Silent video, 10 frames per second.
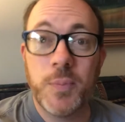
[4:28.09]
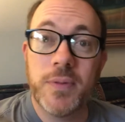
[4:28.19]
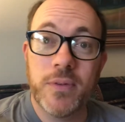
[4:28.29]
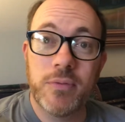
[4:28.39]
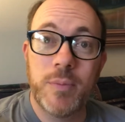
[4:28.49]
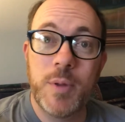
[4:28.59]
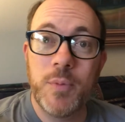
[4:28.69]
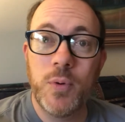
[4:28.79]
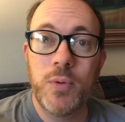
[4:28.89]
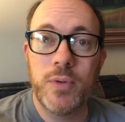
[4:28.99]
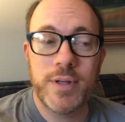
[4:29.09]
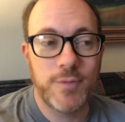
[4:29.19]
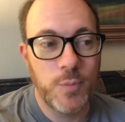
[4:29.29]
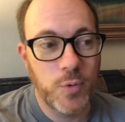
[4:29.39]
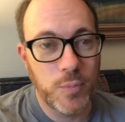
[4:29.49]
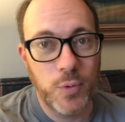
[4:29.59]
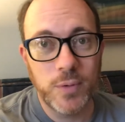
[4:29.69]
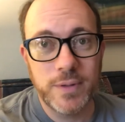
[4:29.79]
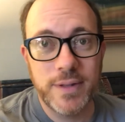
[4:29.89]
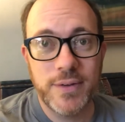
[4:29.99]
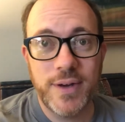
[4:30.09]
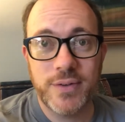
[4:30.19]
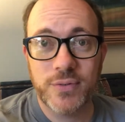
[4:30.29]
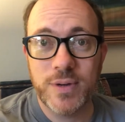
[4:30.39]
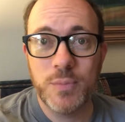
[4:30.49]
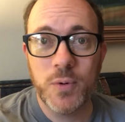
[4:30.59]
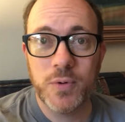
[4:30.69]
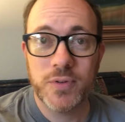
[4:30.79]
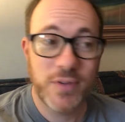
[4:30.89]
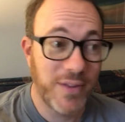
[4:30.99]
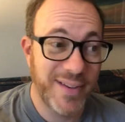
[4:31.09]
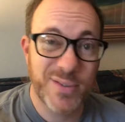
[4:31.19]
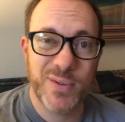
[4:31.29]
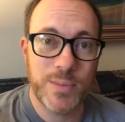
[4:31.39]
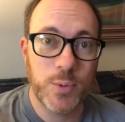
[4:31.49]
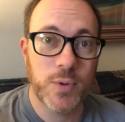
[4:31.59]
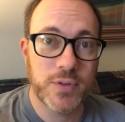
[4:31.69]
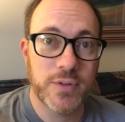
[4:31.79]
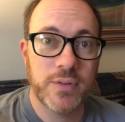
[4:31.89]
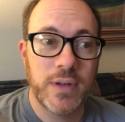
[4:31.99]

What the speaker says: but the swimming pool, and even more importantly, the nice screen porch, because I like screen porches.